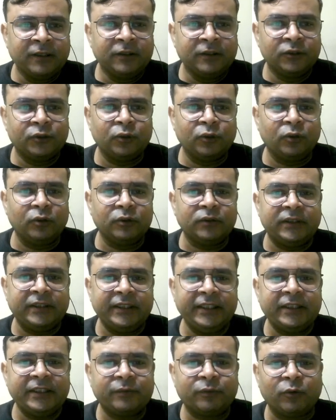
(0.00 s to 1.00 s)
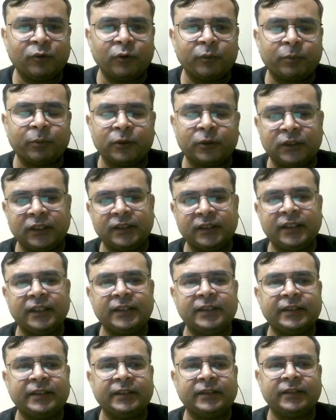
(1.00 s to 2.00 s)
So these four
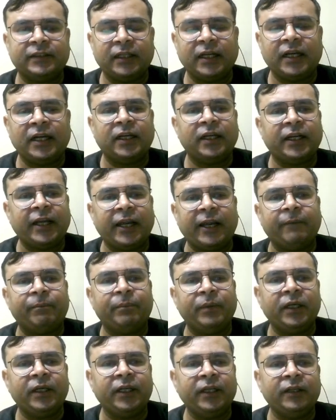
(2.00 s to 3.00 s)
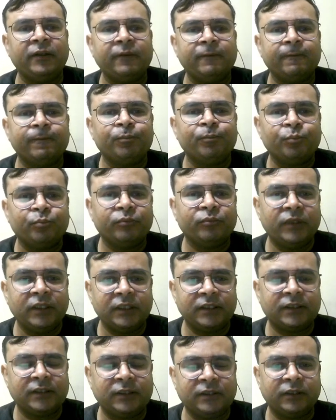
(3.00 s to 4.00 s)
processes are happen in
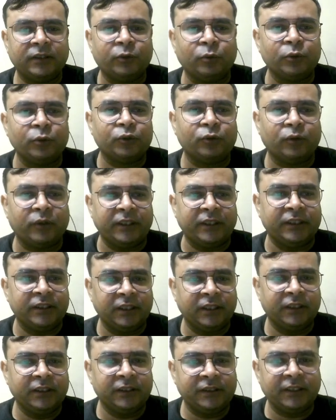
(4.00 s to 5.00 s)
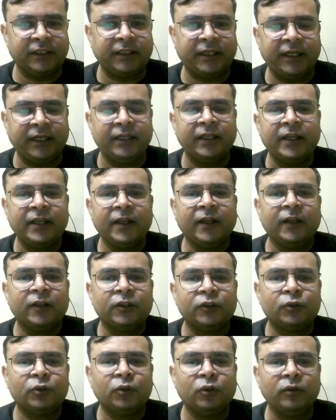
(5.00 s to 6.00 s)
this two-stroke engine. Is it right?
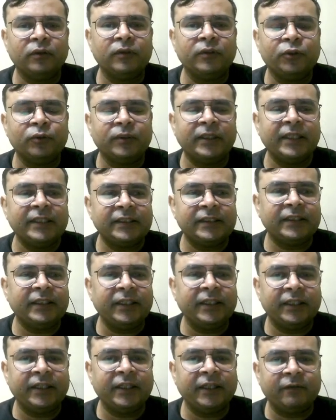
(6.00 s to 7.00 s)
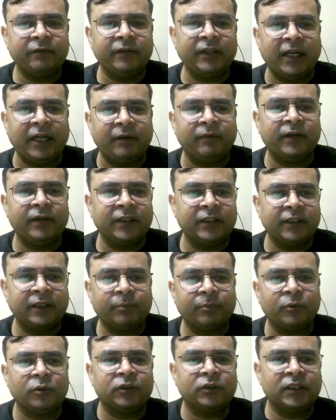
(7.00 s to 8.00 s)
So you can see here we have another
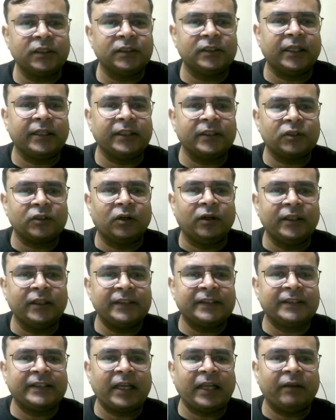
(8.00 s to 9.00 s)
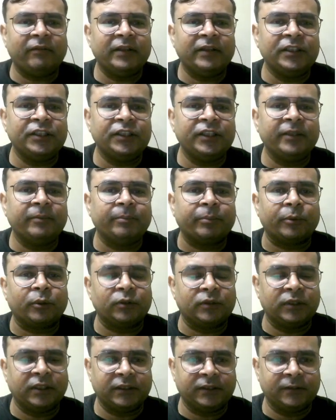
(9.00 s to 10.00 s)
process that is called scavenging
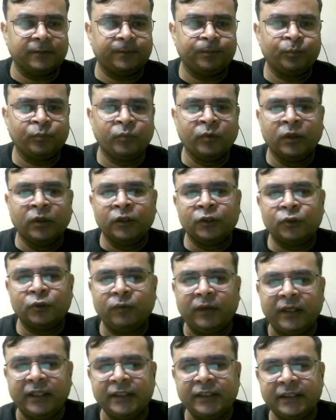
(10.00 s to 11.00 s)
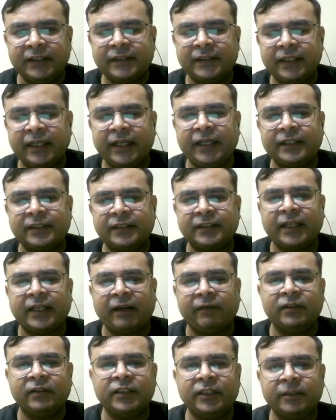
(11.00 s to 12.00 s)
process. So what is this
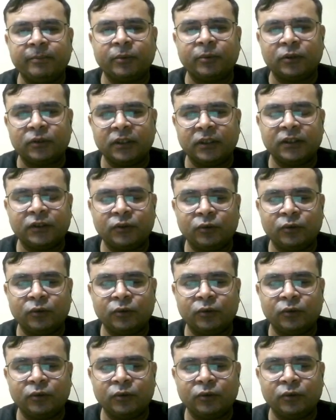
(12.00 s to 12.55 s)
scavenging process?